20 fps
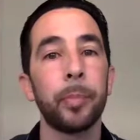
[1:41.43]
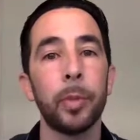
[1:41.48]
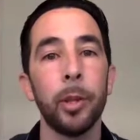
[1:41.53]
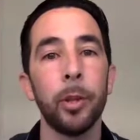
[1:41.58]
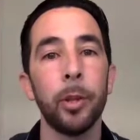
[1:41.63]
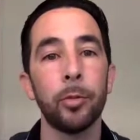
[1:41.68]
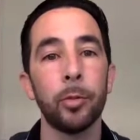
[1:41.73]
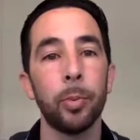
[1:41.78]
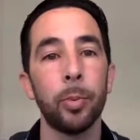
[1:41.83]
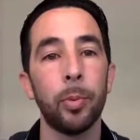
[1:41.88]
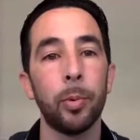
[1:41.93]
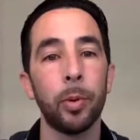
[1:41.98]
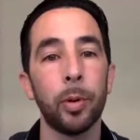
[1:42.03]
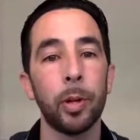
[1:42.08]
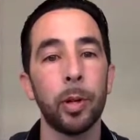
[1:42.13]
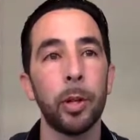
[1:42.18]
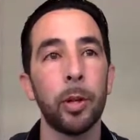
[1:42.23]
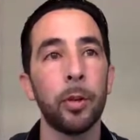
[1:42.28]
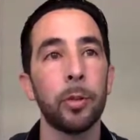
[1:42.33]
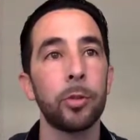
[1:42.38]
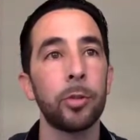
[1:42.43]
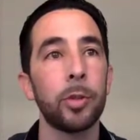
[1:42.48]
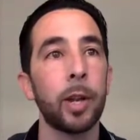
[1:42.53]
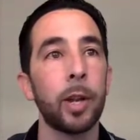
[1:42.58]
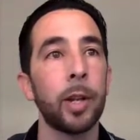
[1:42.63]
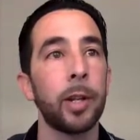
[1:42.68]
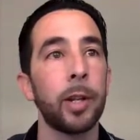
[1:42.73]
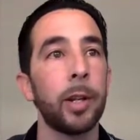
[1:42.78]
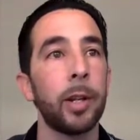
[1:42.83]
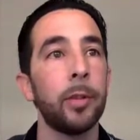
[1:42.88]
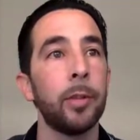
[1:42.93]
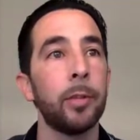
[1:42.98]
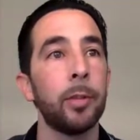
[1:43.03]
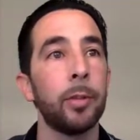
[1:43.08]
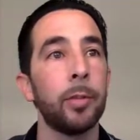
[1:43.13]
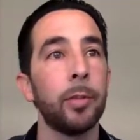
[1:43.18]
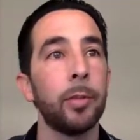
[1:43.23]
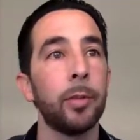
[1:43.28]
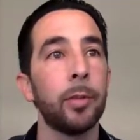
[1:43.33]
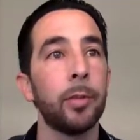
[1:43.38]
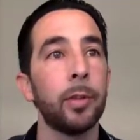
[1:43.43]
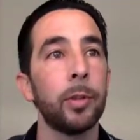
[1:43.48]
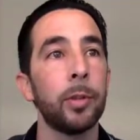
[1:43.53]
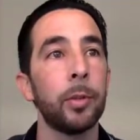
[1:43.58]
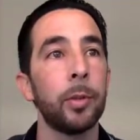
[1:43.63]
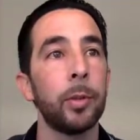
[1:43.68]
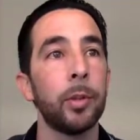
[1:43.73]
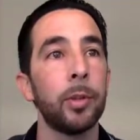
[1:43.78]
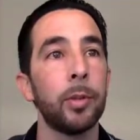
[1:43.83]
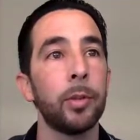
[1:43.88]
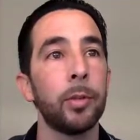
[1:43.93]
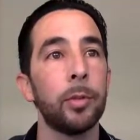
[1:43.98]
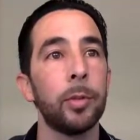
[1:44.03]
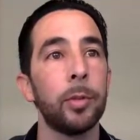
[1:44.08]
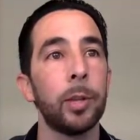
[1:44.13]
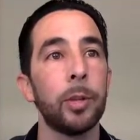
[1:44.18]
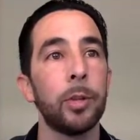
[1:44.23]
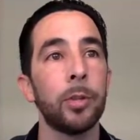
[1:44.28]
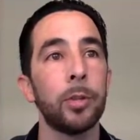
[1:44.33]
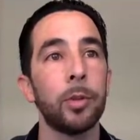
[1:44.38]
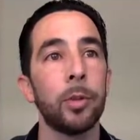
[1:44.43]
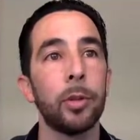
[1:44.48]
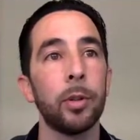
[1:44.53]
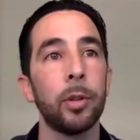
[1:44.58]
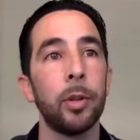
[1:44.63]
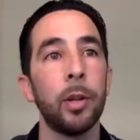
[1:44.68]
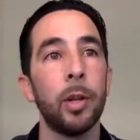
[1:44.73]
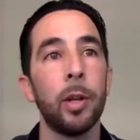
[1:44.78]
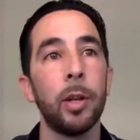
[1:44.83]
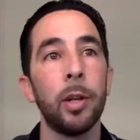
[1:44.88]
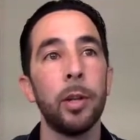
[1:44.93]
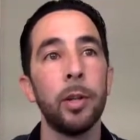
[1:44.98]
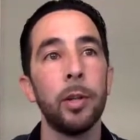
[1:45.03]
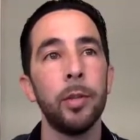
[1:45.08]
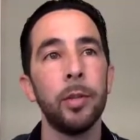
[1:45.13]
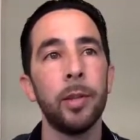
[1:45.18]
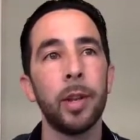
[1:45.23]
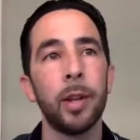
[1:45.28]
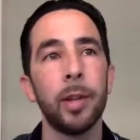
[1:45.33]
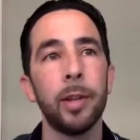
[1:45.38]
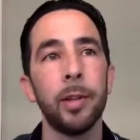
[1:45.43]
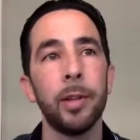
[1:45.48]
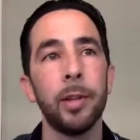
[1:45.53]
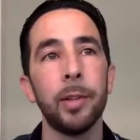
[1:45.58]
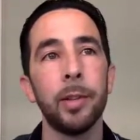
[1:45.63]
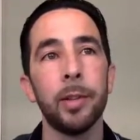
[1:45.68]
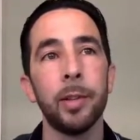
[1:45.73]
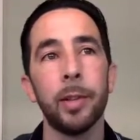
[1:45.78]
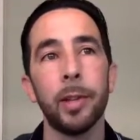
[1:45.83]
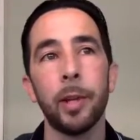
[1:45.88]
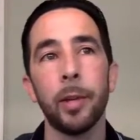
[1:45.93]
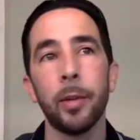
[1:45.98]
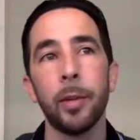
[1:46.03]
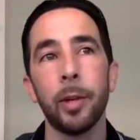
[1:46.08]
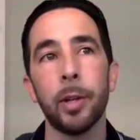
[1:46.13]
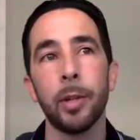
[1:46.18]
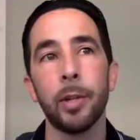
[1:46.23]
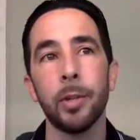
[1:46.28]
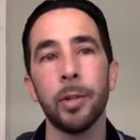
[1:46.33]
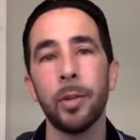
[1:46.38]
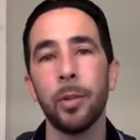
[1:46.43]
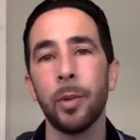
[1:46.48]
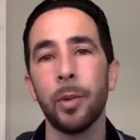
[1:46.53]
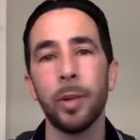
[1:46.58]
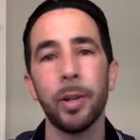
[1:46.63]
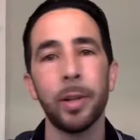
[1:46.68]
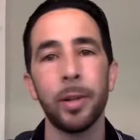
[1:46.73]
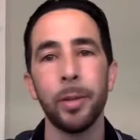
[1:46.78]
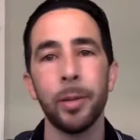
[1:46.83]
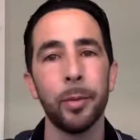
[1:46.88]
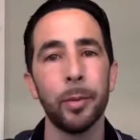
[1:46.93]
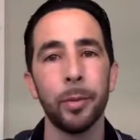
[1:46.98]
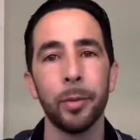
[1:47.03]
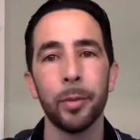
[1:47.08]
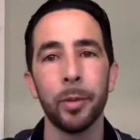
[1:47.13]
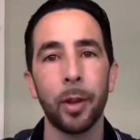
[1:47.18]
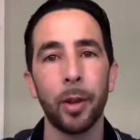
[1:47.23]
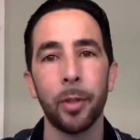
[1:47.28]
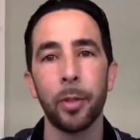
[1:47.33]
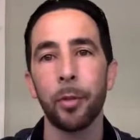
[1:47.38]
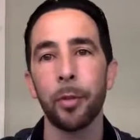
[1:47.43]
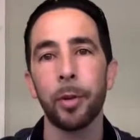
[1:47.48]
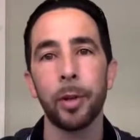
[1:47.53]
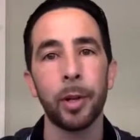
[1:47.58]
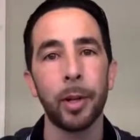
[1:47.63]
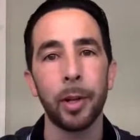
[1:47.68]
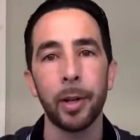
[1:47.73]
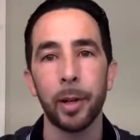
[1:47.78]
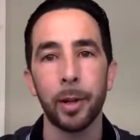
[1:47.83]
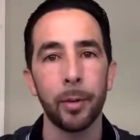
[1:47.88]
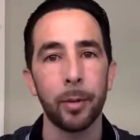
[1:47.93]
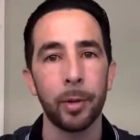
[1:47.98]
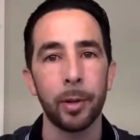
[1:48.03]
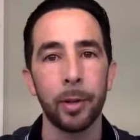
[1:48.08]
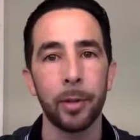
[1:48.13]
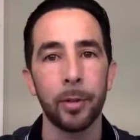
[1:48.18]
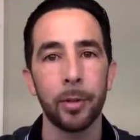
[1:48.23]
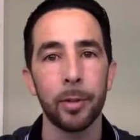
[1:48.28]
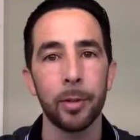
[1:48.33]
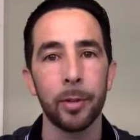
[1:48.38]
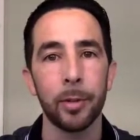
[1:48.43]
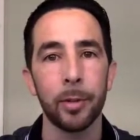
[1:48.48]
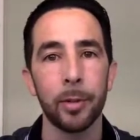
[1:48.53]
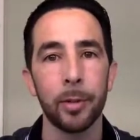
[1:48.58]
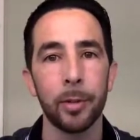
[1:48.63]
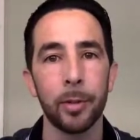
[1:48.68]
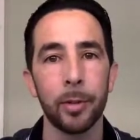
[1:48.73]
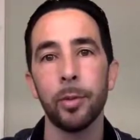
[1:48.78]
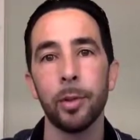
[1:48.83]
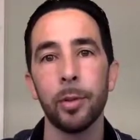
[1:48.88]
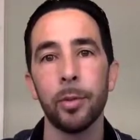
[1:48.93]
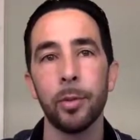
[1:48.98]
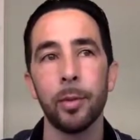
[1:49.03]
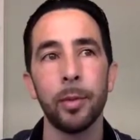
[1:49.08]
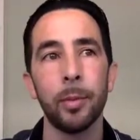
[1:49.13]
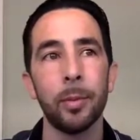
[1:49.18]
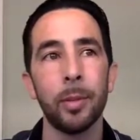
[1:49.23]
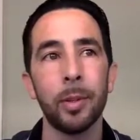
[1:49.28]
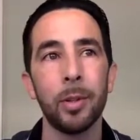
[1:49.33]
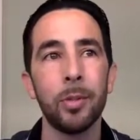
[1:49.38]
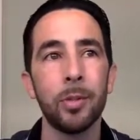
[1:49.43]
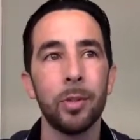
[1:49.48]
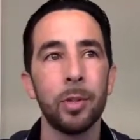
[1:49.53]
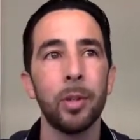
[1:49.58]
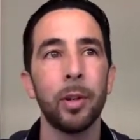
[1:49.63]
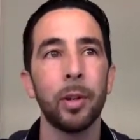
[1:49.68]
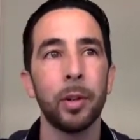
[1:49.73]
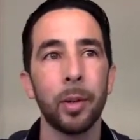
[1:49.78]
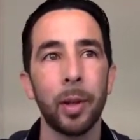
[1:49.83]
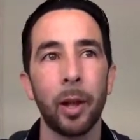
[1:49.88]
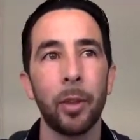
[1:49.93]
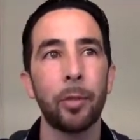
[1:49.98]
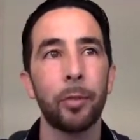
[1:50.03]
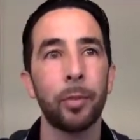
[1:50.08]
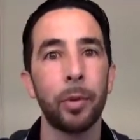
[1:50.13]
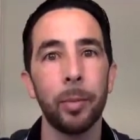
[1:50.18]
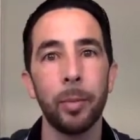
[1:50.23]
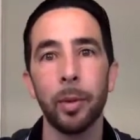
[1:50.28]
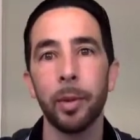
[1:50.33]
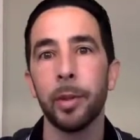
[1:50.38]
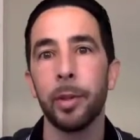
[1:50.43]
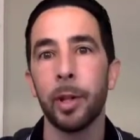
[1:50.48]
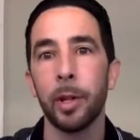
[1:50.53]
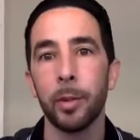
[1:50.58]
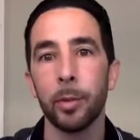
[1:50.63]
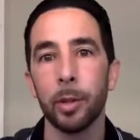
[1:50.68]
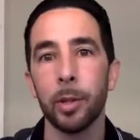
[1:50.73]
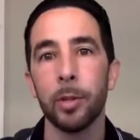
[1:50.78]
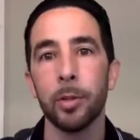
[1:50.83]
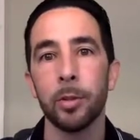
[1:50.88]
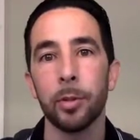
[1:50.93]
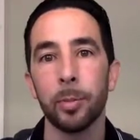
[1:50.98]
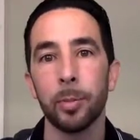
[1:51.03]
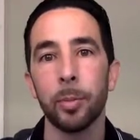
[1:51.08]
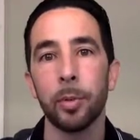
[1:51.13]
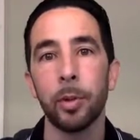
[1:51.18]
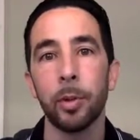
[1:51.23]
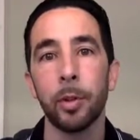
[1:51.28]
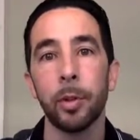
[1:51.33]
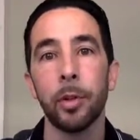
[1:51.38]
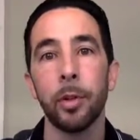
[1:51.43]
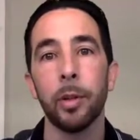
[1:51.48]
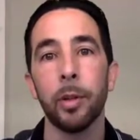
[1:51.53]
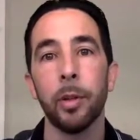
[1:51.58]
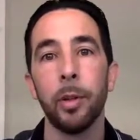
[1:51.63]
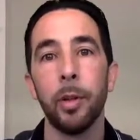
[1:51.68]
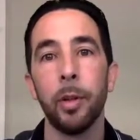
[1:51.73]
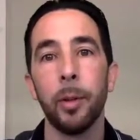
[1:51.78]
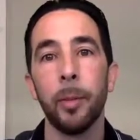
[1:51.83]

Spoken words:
this report here, I'll show you how to get to it. First thing you want to do is make sure you've got a decent date range. You don't want to use a 30-day date range. You don't want to use usually a 3-month date range is a pretty good